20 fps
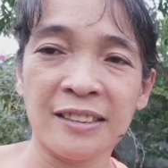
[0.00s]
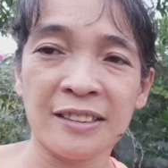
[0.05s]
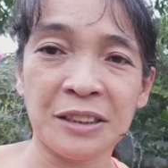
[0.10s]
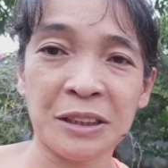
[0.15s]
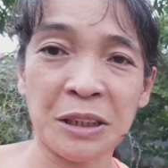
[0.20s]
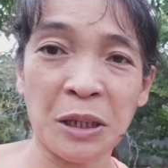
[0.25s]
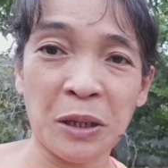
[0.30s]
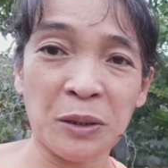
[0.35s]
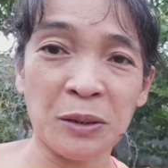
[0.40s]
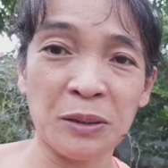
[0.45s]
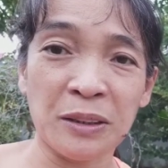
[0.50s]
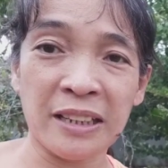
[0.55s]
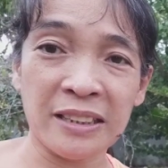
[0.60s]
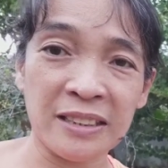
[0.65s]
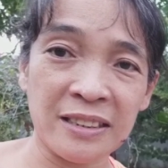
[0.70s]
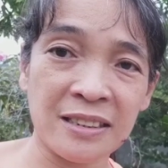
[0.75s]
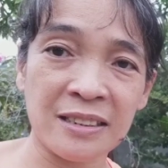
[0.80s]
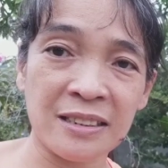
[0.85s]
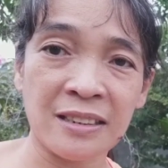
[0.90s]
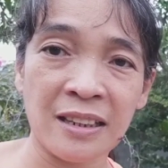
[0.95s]
So
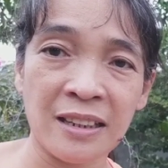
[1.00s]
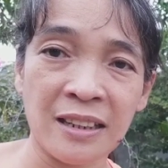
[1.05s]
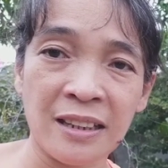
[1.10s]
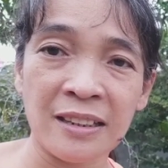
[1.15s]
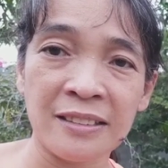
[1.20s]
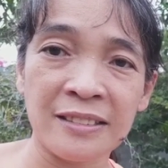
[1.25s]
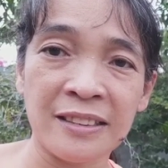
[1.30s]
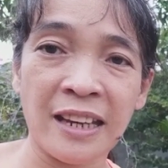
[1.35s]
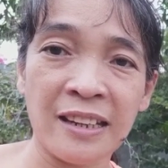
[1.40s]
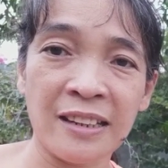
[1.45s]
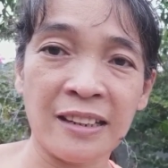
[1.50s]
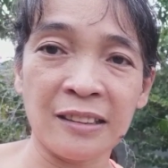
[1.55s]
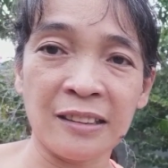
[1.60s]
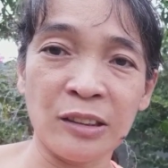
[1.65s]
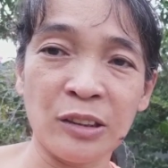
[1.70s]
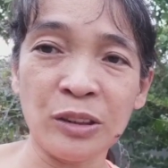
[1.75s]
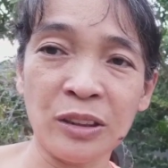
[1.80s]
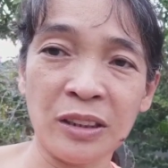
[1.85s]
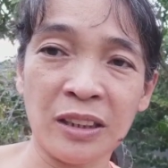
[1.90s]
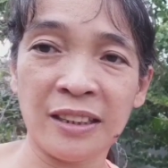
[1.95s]
let's take a
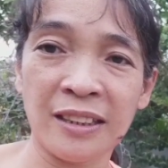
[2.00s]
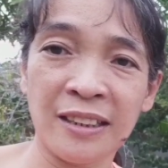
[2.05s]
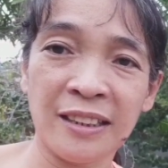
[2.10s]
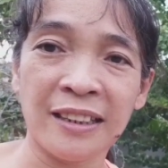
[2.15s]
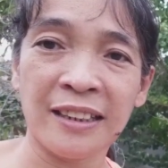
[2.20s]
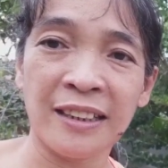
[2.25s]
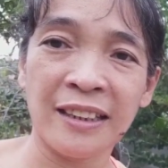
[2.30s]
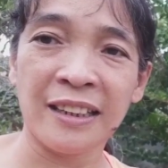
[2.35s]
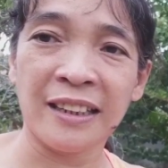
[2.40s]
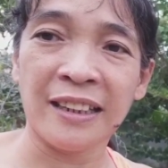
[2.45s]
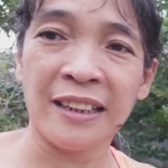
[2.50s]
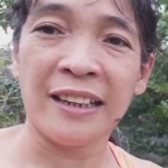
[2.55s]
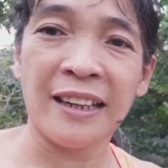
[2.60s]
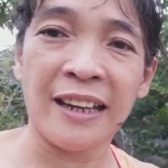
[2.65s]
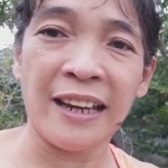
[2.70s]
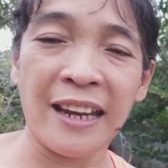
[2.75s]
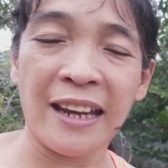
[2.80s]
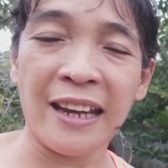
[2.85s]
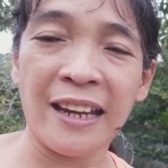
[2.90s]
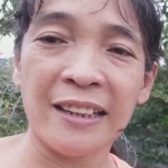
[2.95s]
look
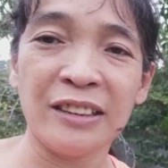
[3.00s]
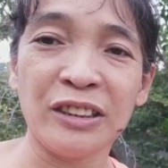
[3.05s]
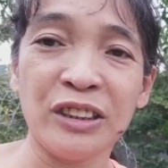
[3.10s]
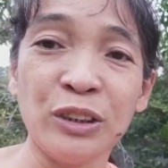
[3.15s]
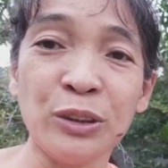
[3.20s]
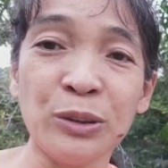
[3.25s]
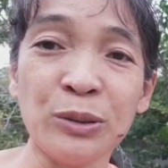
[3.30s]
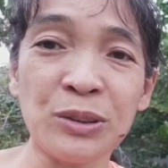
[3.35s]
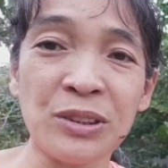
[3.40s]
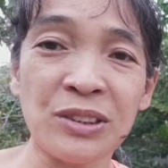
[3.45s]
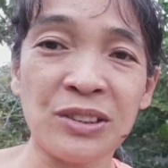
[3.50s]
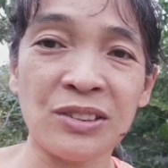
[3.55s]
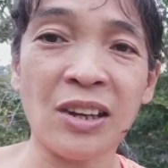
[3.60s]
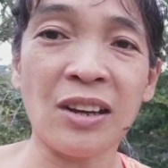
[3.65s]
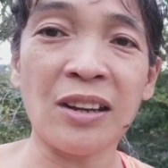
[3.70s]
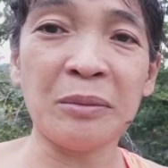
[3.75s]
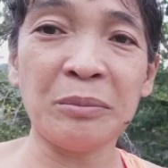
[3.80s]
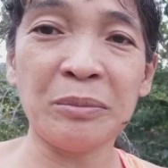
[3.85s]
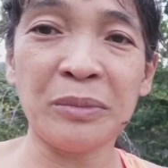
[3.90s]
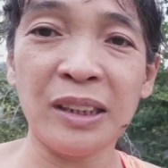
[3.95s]
and use
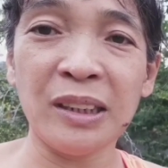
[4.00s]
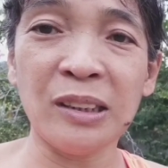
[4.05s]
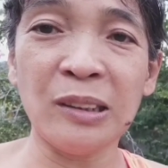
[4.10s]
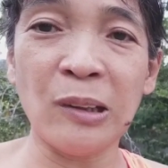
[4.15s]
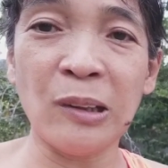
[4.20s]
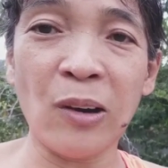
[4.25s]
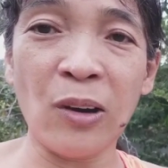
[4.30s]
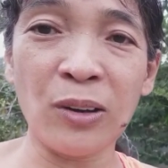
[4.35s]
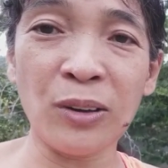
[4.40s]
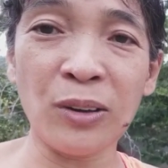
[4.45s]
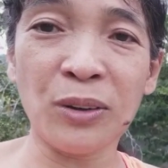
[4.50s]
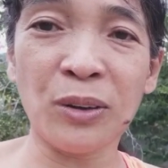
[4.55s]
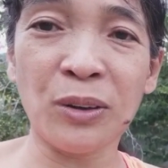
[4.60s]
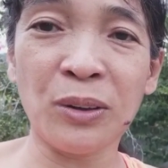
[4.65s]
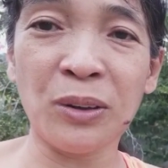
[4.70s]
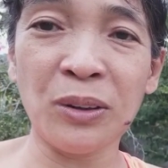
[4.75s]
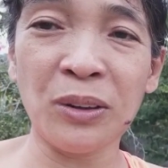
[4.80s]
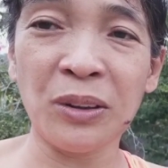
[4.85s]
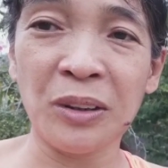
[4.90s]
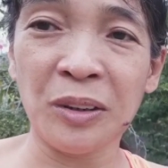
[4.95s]
some
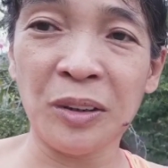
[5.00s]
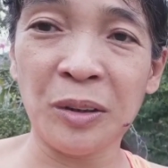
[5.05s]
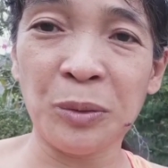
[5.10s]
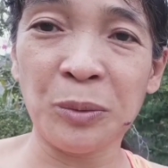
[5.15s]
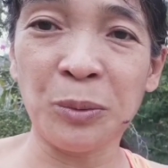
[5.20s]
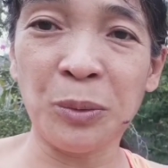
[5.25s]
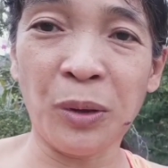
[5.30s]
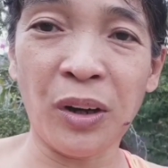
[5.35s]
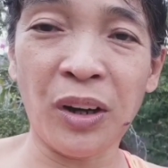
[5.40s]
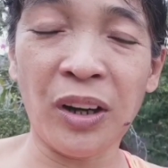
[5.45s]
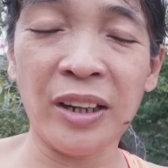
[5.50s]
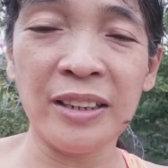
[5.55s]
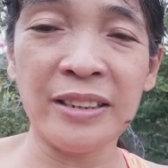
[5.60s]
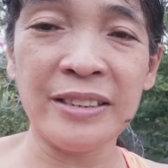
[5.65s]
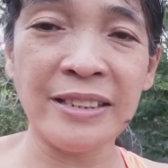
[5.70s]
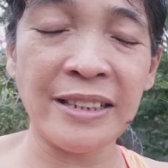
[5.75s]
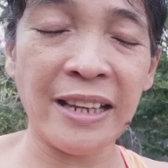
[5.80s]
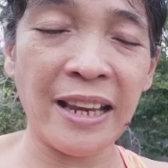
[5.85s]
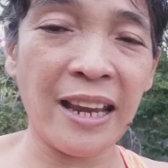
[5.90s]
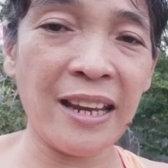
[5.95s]
Ilonggo
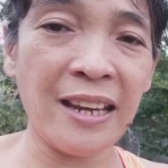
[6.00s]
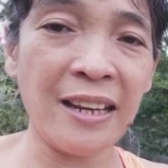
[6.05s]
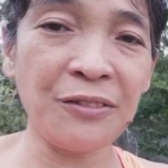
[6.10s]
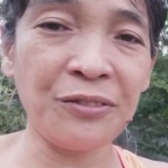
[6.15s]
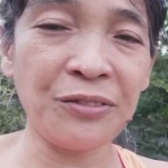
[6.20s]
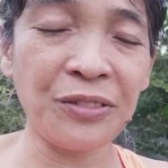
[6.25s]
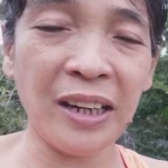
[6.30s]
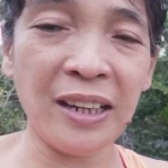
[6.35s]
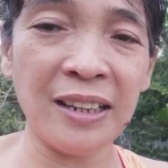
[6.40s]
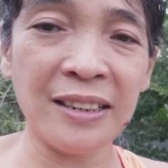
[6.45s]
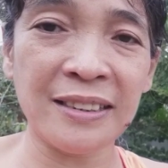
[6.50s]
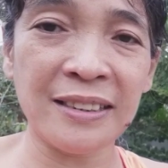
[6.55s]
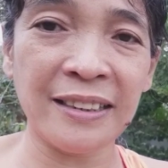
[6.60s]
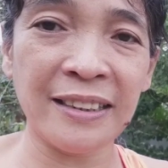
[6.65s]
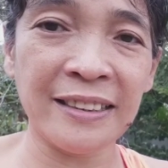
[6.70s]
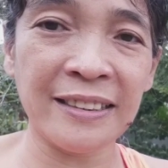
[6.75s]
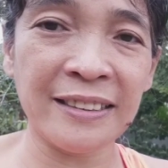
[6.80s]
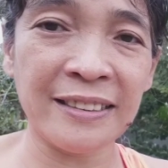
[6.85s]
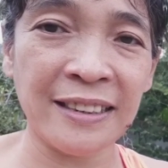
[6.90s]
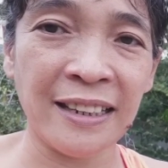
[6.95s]
words and
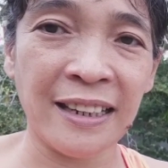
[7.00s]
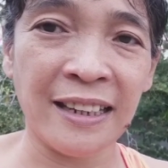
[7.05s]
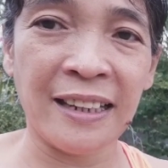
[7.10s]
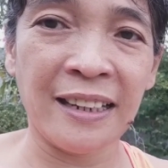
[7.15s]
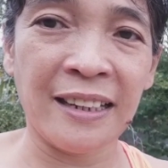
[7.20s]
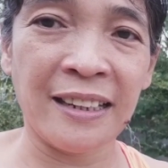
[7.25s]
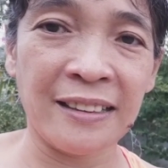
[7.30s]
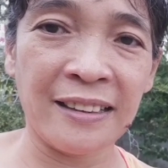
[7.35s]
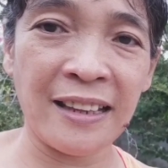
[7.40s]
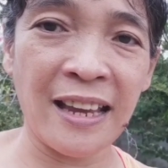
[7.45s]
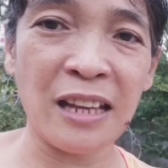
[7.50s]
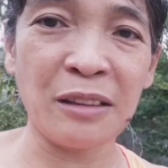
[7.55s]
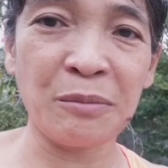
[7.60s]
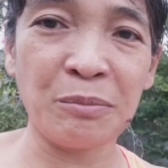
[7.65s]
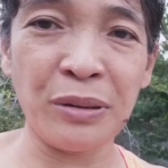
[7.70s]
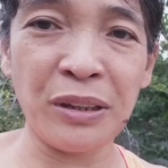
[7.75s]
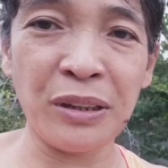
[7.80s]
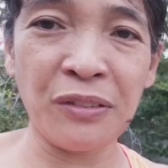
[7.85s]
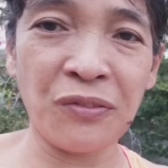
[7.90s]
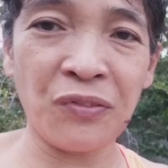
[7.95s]
phrases that
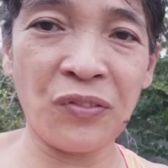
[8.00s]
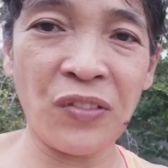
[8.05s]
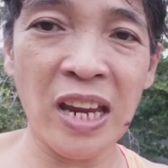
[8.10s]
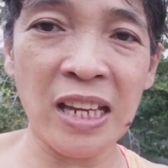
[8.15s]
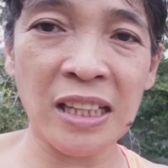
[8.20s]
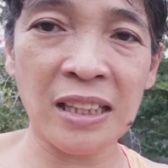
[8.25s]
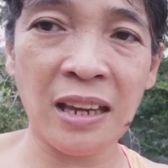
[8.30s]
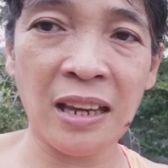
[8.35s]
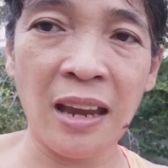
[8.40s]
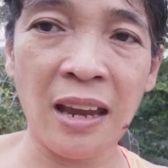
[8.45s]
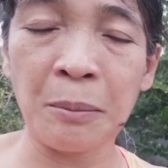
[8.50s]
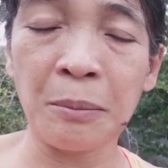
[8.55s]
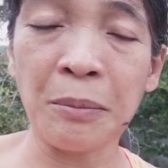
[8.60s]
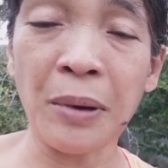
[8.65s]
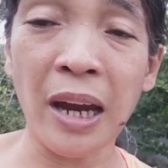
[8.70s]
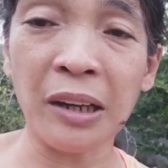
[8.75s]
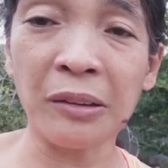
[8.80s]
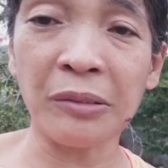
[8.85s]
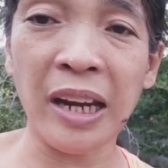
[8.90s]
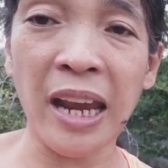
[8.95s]
befit
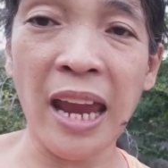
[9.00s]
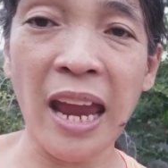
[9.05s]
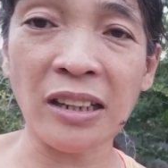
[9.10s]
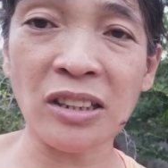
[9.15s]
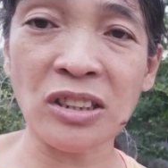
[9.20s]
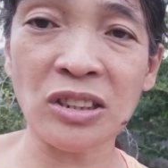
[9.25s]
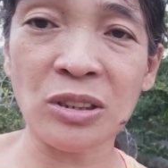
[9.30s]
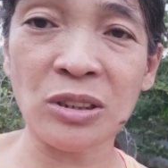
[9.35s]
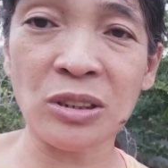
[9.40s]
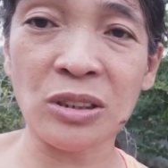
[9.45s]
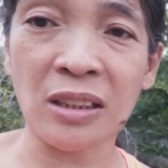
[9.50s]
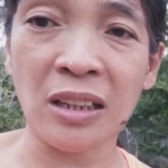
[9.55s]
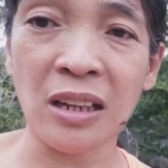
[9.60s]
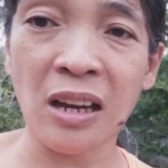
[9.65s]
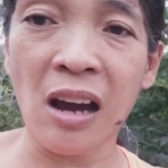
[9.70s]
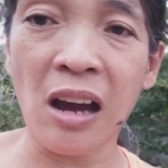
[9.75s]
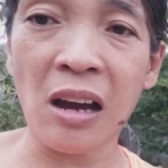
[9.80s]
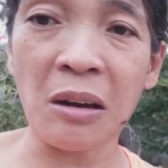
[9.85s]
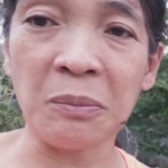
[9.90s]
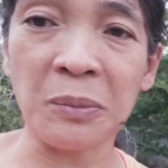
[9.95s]
my reaction
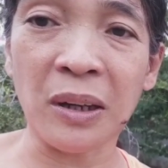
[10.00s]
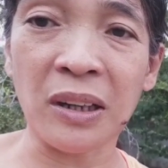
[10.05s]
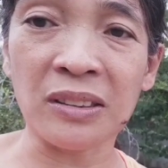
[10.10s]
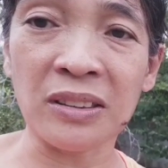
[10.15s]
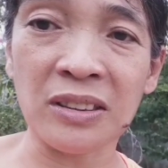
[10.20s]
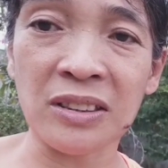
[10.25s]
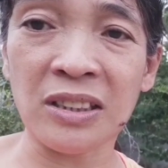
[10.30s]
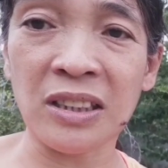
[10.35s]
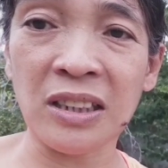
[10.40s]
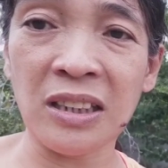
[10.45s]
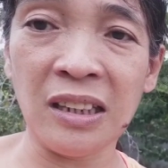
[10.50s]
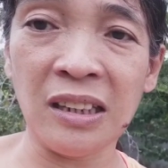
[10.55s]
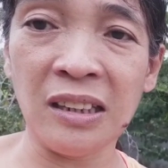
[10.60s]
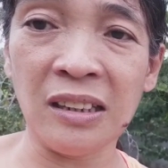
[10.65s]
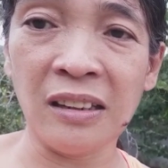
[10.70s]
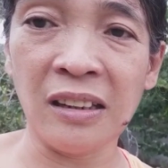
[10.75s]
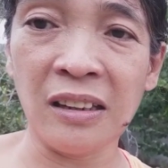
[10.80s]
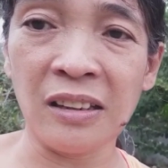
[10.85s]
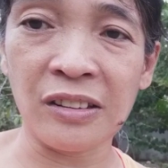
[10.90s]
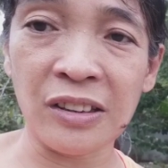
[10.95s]
upon
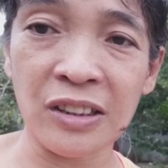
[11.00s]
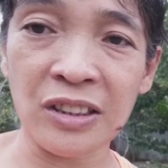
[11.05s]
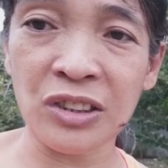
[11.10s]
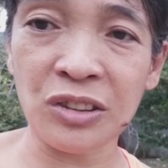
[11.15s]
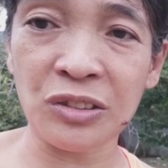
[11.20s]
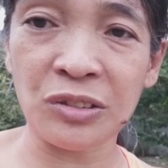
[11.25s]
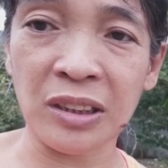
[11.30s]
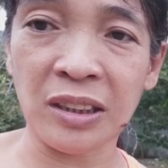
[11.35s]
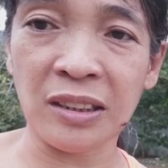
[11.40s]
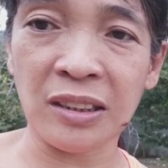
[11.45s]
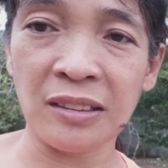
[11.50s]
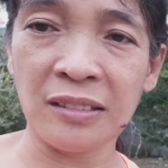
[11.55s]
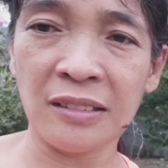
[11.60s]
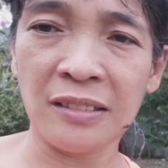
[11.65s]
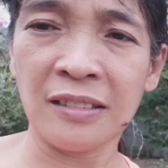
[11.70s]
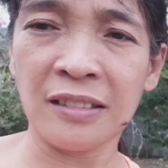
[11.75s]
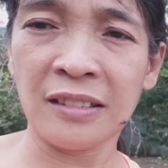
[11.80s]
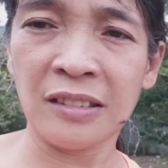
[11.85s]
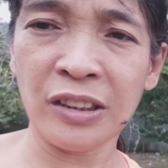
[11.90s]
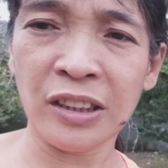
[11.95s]
seeing this tree.
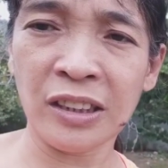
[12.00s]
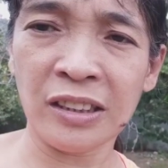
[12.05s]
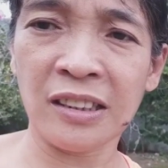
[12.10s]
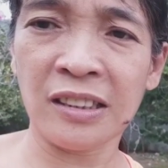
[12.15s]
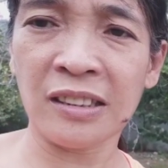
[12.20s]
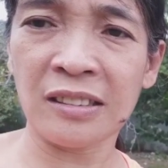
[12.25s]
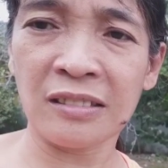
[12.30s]
Look at